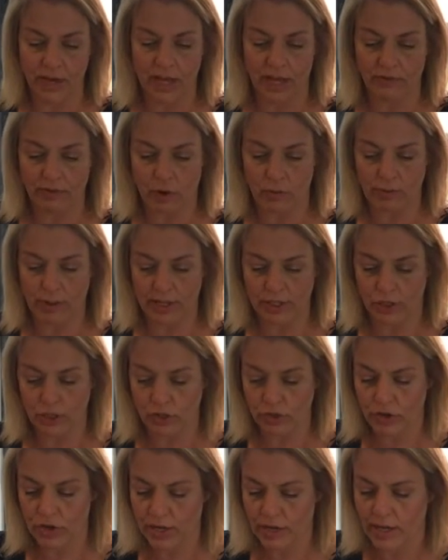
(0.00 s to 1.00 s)
I've got my
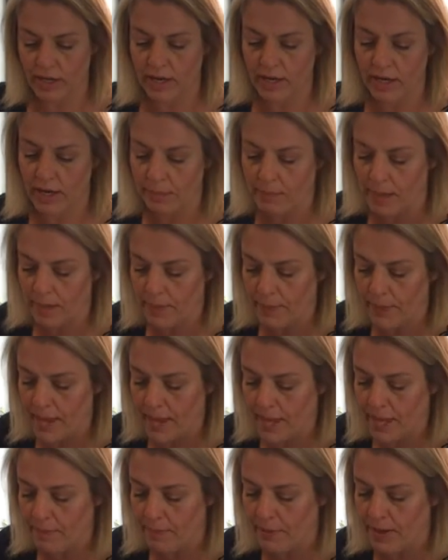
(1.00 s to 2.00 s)
sugar in here, my
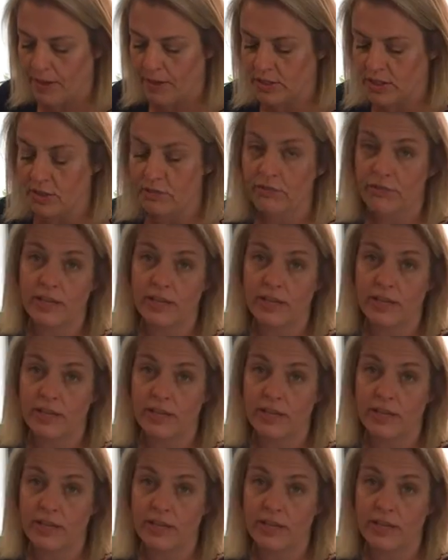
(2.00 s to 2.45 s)
baking powder,